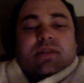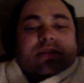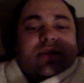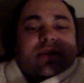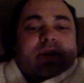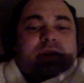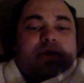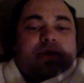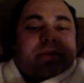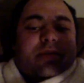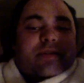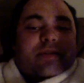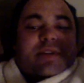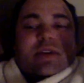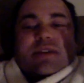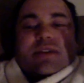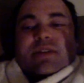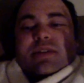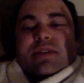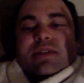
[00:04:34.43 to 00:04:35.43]
I don't know if you
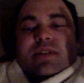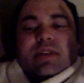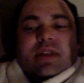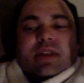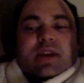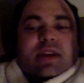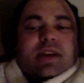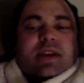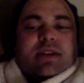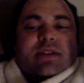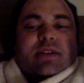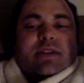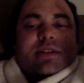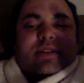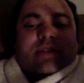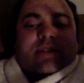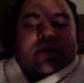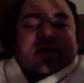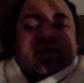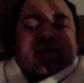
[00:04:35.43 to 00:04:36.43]
guys could see that. I did
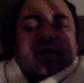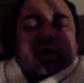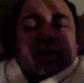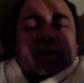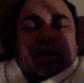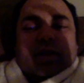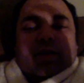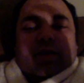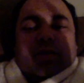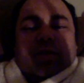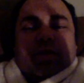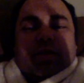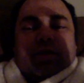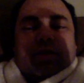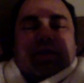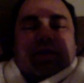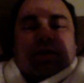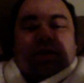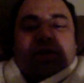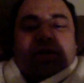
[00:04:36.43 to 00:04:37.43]
the air
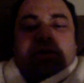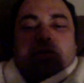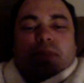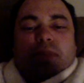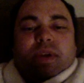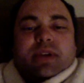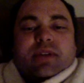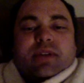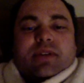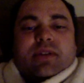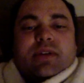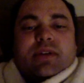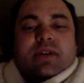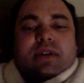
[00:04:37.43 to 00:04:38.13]
quotes obese,